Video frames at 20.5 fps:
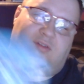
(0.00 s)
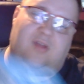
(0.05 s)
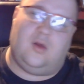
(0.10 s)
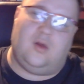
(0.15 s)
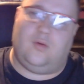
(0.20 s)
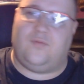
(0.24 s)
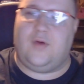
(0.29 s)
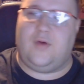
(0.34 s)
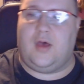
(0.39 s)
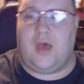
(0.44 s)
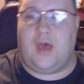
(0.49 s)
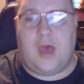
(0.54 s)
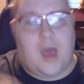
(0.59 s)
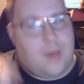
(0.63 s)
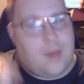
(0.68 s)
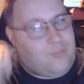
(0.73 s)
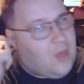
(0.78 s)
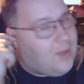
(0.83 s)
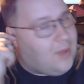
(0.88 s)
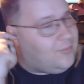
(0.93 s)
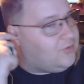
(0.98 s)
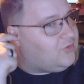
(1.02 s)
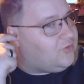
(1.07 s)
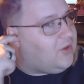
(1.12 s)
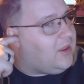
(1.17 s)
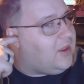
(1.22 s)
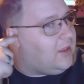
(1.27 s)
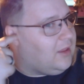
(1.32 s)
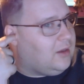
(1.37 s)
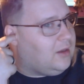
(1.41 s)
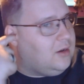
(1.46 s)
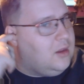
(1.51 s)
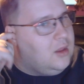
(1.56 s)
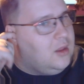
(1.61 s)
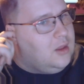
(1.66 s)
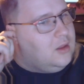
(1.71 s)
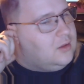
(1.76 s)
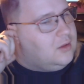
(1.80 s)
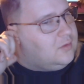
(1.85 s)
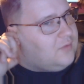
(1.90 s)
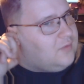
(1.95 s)
Now, if I'm not mistaken,
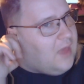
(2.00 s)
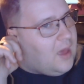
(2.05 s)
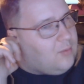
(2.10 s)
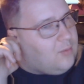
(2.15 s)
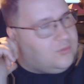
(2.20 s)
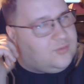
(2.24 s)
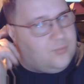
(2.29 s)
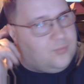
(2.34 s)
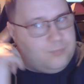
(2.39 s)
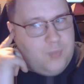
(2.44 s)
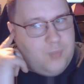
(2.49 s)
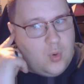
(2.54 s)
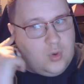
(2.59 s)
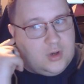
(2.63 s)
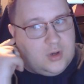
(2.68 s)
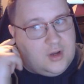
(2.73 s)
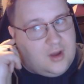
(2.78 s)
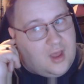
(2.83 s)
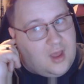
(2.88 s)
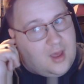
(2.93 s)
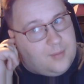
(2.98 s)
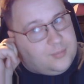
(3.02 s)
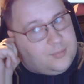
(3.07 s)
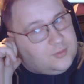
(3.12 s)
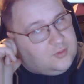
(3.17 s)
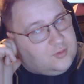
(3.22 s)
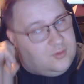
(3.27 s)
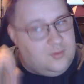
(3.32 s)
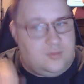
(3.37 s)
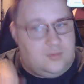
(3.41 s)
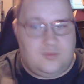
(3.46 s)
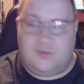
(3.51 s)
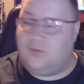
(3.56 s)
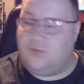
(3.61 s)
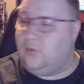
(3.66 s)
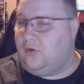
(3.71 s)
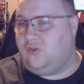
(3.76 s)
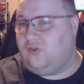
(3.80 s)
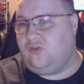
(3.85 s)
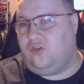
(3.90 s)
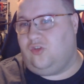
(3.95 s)
that was ported up to the
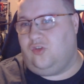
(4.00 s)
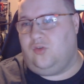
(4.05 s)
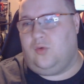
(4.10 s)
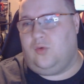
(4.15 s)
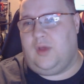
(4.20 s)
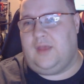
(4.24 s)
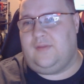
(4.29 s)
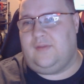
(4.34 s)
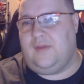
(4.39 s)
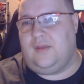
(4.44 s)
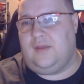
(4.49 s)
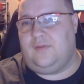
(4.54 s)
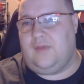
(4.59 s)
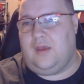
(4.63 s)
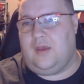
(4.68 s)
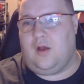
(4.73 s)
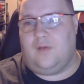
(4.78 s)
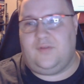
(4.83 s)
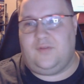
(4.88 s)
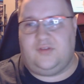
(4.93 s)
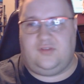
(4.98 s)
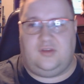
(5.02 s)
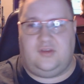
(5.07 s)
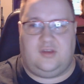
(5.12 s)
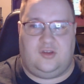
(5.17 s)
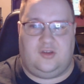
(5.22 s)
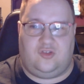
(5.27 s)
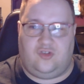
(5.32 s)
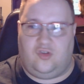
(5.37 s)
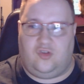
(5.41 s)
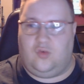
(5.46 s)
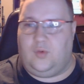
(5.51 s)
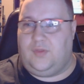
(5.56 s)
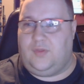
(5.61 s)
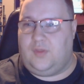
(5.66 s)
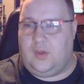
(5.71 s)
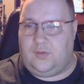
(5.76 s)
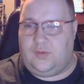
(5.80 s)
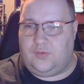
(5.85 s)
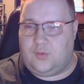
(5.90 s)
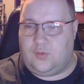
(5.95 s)
Switch 2, and then they obviously did 2 and
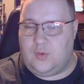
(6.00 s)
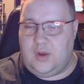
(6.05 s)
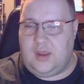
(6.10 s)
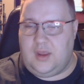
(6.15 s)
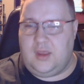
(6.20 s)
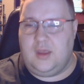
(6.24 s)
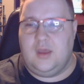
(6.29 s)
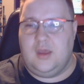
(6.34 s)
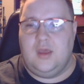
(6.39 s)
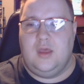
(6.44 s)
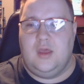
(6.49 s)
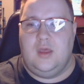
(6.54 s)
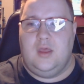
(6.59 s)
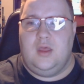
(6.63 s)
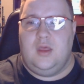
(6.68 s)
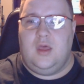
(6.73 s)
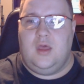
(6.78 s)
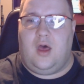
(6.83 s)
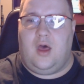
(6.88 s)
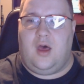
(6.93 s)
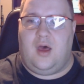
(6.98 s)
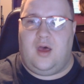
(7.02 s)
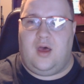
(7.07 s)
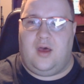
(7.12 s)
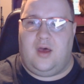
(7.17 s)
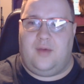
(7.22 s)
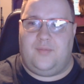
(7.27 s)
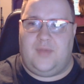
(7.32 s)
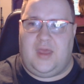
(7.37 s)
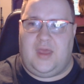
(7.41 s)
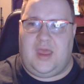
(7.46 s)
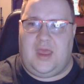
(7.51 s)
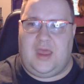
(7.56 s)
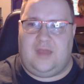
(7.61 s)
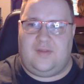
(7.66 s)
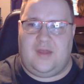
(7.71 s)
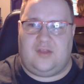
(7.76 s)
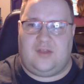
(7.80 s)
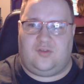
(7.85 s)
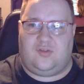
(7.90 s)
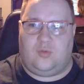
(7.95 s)
then 3,
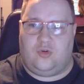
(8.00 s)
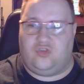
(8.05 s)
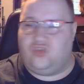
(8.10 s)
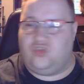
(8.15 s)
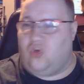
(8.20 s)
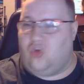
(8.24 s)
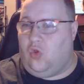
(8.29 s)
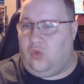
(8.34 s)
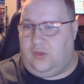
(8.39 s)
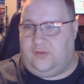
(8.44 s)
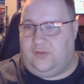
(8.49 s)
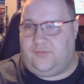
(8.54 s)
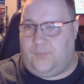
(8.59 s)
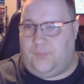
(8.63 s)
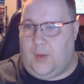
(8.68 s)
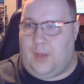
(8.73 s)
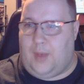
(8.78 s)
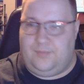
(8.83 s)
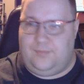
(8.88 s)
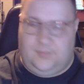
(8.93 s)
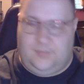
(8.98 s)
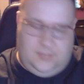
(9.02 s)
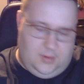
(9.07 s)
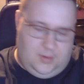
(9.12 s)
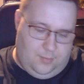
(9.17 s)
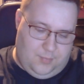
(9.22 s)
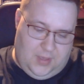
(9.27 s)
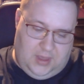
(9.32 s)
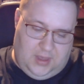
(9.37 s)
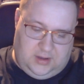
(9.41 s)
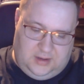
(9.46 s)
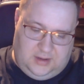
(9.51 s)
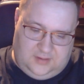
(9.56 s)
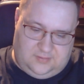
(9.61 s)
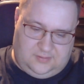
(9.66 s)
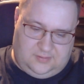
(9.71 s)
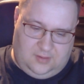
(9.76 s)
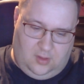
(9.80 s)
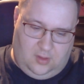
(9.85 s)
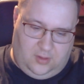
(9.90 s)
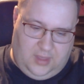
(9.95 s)
and that's where Shulk is from. But it's
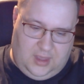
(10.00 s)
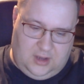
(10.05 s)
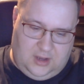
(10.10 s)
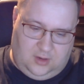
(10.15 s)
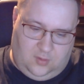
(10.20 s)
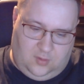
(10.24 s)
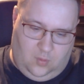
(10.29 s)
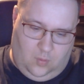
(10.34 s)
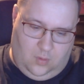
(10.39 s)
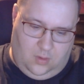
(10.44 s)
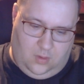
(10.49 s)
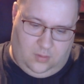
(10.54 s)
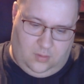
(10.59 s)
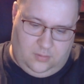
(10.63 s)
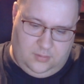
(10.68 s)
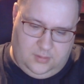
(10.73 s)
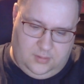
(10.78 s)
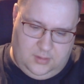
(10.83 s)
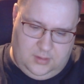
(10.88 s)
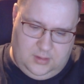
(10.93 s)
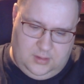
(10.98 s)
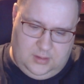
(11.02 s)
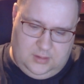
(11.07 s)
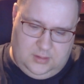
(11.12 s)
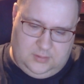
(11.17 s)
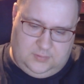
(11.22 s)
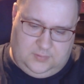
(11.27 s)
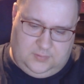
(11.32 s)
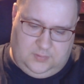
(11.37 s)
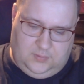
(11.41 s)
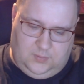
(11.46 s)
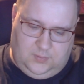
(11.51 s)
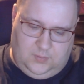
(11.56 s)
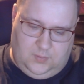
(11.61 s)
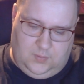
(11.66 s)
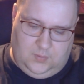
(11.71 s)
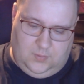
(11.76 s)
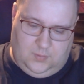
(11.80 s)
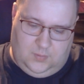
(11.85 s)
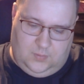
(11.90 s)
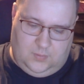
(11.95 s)
still kind of cool
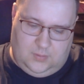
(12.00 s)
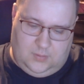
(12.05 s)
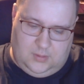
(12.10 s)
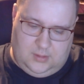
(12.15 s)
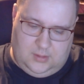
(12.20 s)
to,